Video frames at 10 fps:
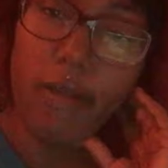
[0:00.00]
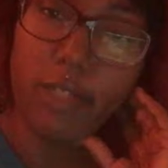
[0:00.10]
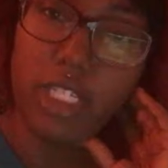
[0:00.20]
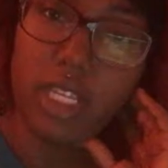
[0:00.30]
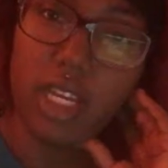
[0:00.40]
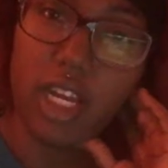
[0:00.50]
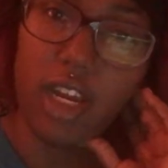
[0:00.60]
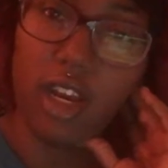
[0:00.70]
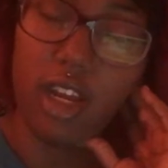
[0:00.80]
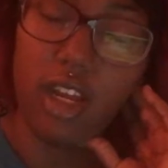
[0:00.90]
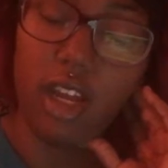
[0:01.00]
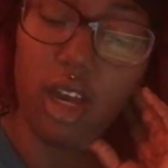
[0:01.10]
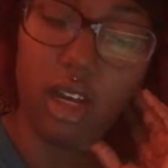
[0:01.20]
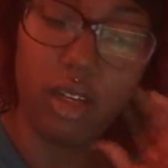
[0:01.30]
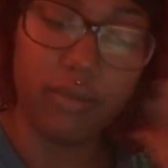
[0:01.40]
I'm just sitting here,
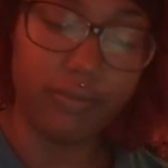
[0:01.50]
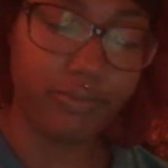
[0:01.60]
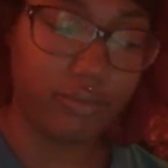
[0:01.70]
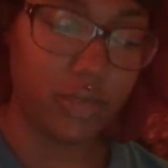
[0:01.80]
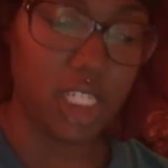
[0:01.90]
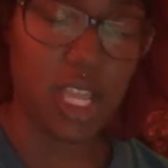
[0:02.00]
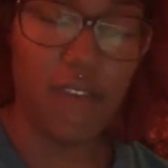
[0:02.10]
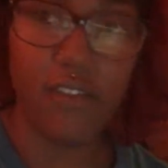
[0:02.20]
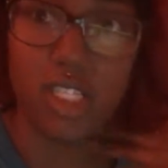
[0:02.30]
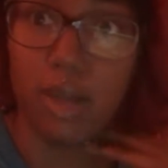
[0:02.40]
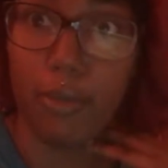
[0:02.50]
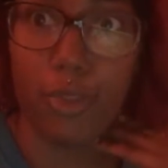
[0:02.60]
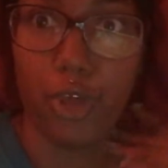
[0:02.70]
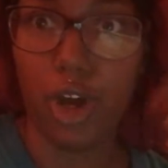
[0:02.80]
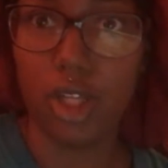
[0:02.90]
um, just having
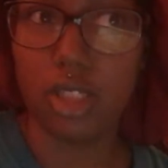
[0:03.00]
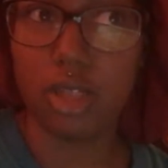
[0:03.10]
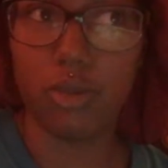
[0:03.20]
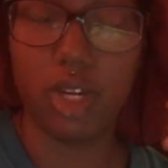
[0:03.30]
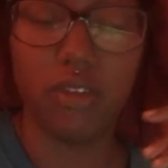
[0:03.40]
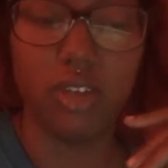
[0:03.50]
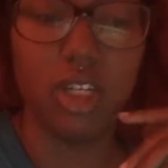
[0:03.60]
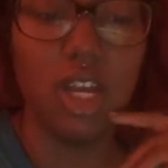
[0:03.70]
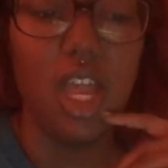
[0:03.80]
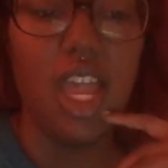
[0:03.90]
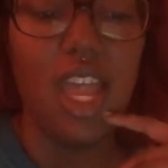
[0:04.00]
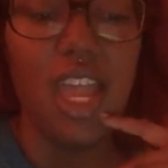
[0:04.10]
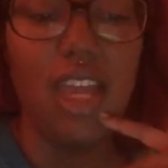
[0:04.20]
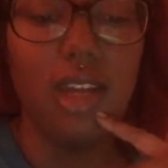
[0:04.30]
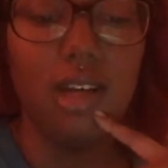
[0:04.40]
some thoughts or whatever.
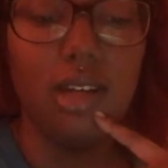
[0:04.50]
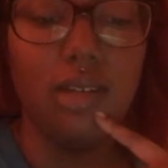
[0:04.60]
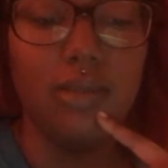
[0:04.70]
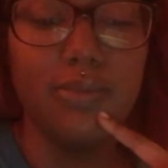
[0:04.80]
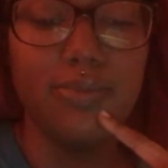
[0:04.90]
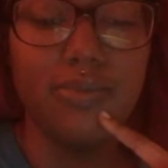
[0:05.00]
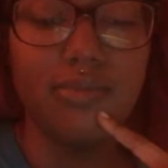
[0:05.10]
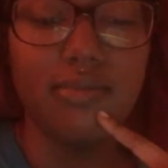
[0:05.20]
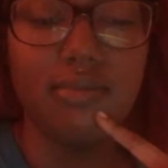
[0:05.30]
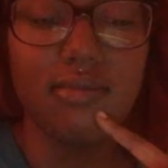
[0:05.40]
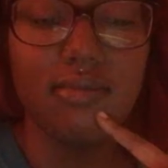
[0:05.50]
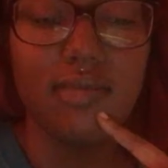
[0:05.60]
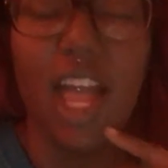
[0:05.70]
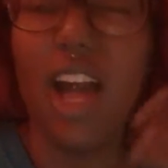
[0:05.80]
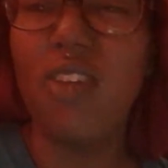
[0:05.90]
And um,
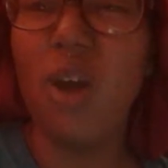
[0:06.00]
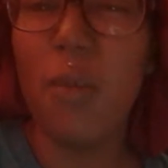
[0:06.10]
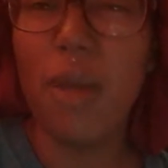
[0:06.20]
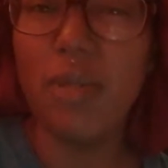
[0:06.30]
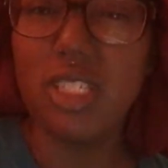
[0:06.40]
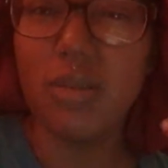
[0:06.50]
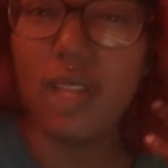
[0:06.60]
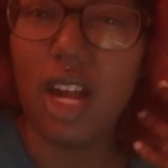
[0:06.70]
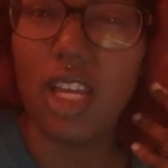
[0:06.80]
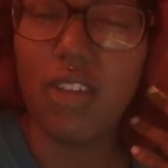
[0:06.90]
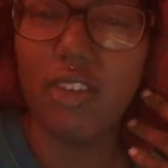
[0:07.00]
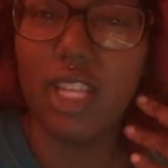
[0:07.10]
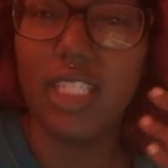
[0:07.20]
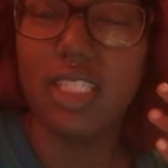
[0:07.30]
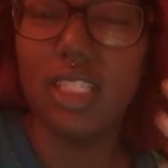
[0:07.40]
I don't know, maybe some of y'all can
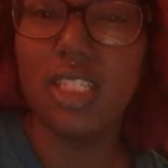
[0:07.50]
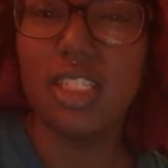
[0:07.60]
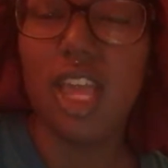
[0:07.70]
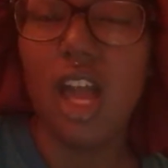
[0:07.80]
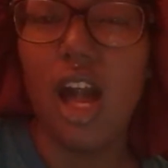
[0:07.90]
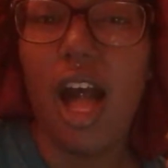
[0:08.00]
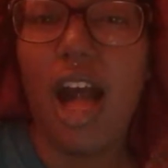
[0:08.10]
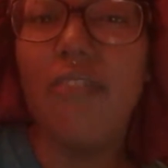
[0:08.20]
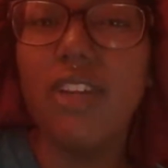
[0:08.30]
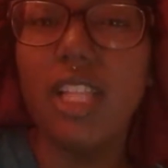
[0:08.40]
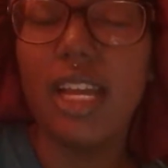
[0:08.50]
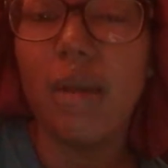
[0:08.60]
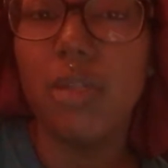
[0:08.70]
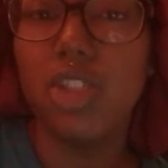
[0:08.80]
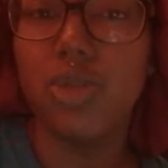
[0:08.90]
relate to this. I feel like
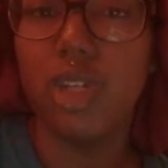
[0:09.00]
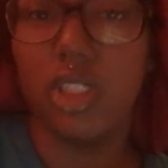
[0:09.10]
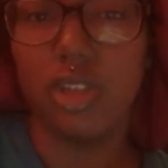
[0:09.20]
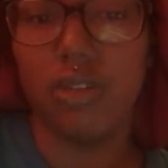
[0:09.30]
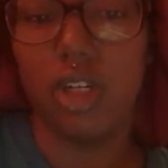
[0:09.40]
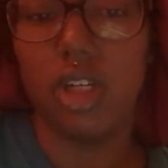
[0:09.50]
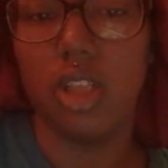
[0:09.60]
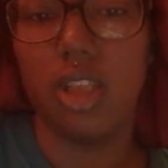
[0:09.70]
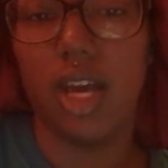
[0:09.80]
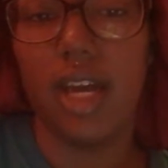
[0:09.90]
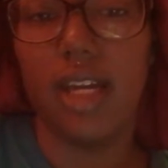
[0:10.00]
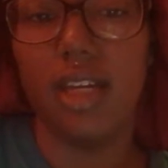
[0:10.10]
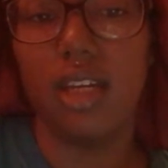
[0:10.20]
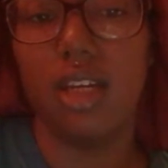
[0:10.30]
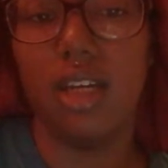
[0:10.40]
I'm a true introvert.
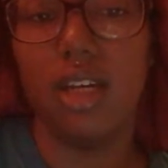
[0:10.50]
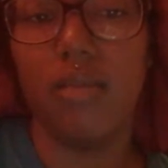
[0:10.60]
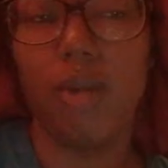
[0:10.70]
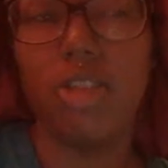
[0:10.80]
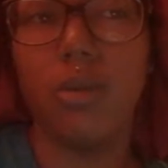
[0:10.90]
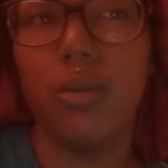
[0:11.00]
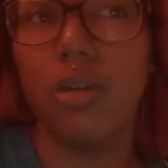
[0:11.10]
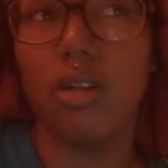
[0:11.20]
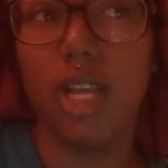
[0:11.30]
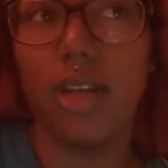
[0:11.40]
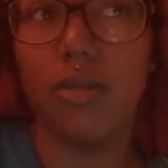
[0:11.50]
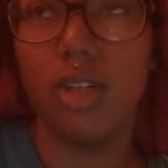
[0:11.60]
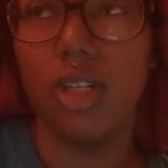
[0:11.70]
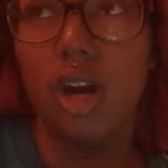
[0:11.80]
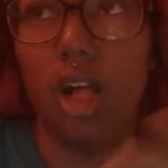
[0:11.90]
Like most people don't like
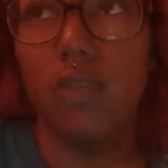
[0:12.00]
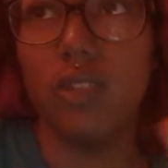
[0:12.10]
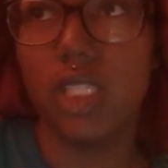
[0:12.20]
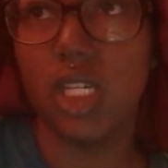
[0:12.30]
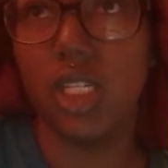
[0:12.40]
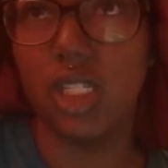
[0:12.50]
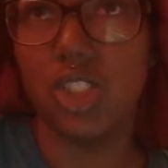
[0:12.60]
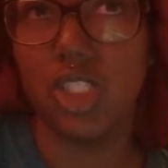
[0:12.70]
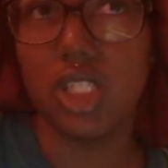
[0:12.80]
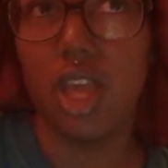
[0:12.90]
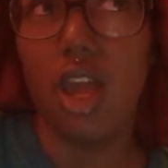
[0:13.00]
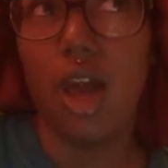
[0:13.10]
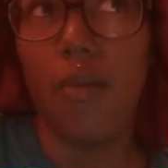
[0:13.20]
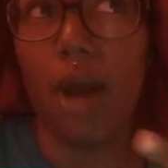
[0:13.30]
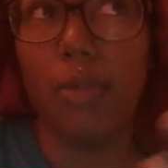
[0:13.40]
when all of a sudden it's just
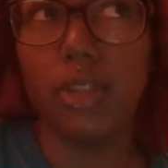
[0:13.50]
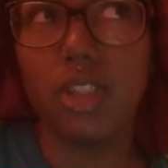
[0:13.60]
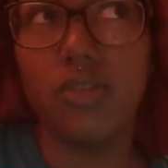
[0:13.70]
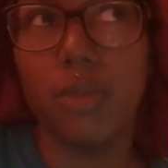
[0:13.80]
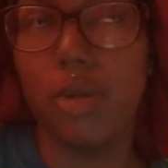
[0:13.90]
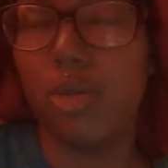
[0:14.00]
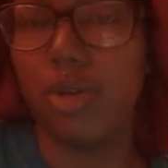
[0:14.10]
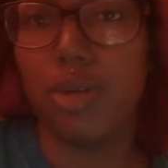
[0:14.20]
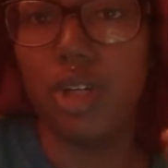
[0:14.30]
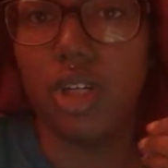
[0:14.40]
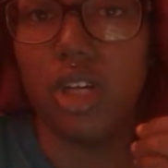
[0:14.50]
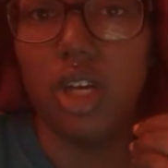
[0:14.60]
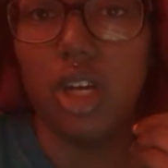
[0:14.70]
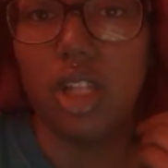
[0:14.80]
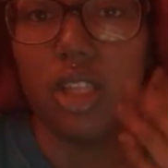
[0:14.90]
popular for people to put
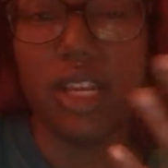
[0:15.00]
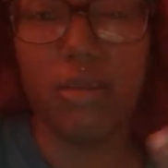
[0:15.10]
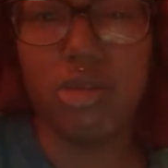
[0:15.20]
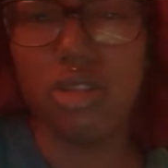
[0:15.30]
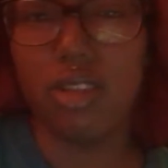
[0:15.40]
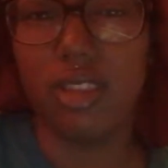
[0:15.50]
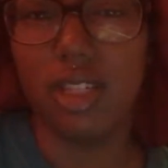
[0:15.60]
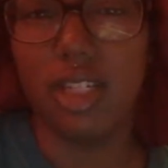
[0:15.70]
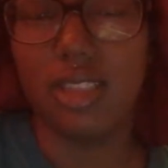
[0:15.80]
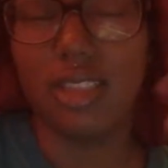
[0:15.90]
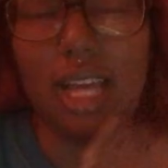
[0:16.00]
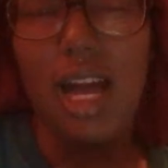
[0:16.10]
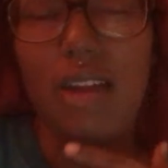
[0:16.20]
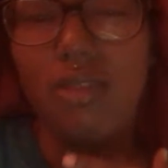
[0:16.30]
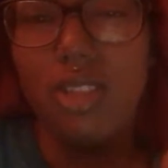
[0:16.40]
labels on things. Cause
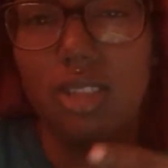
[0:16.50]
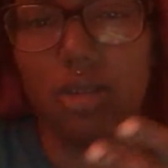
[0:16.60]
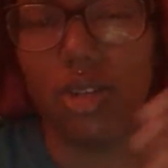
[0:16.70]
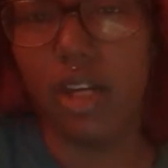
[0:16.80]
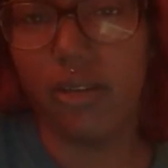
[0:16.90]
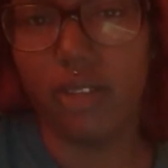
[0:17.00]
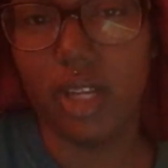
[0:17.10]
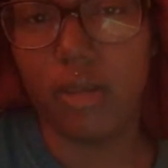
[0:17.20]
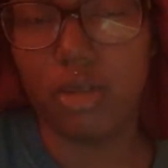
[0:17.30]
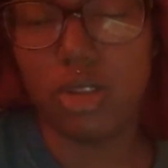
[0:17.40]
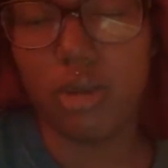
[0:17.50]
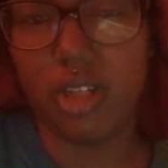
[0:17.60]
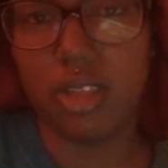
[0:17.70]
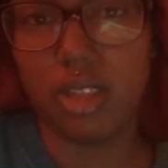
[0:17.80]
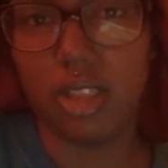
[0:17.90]
I really don't care for labels
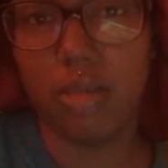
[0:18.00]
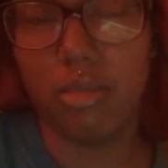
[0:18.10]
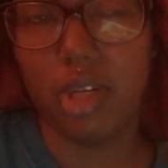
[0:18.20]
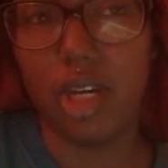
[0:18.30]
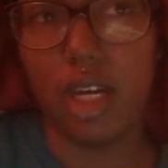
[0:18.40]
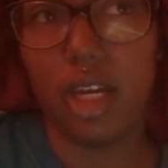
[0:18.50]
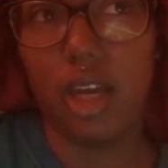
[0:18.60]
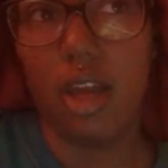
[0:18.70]
personally, but